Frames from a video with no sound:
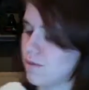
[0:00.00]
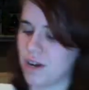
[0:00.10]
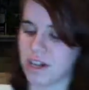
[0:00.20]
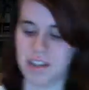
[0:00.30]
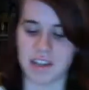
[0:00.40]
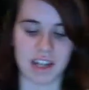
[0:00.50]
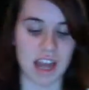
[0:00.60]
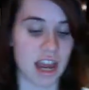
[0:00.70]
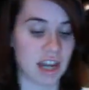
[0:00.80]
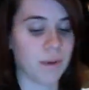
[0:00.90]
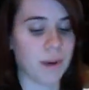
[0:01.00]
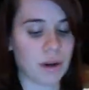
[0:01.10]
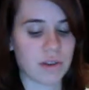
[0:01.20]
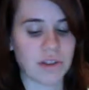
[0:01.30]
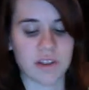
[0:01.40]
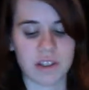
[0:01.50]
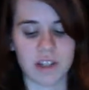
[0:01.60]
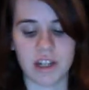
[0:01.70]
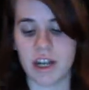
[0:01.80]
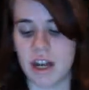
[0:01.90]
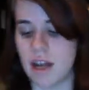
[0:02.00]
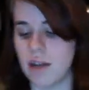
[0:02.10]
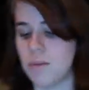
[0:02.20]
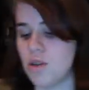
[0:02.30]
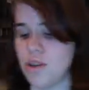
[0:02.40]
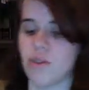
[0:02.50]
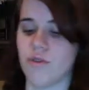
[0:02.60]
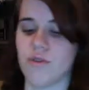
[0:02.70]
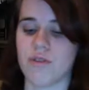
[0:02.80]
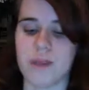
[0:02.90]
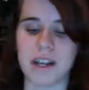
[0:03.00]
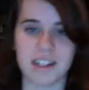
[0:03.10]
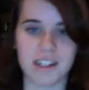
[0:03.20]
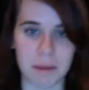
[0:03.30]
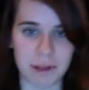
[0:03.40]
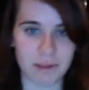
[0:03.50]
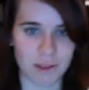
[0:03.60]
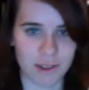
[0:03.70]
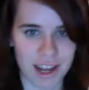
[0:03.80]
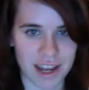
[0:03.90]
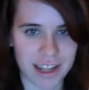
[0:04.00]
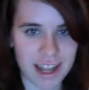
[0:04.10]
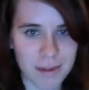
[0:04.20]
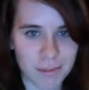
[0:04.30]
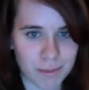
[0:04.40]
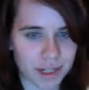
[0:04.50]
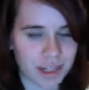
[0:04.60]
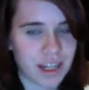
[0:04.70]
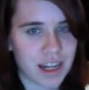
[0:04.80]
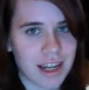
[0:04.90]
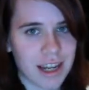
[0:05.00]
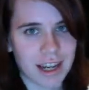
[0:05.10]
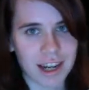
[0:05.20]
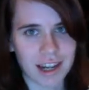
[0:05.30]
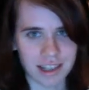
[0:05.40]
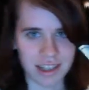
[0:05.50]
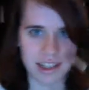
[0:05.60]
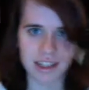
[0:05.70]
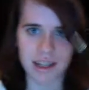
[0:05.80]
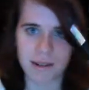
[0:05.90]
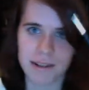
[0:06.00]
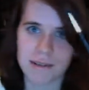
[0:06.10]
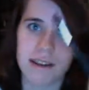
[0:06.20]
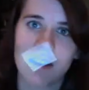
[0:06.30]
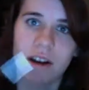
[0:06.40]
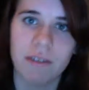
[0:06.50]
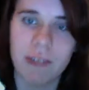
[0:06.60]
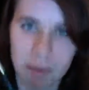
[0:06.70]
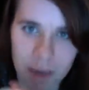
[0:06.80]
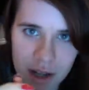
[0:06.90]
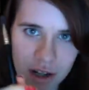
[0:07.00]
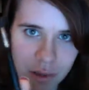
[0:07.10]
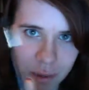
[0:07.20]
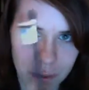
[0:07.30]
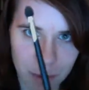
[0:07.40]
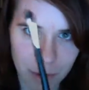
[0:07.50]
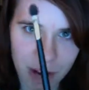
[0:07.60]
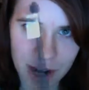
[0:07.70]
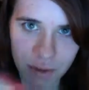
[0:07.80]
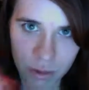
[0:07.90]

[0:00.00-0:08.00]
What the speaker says: find these like anywhere, seriously, and beauty gurus might condemn me for saying that, but these applicators provide for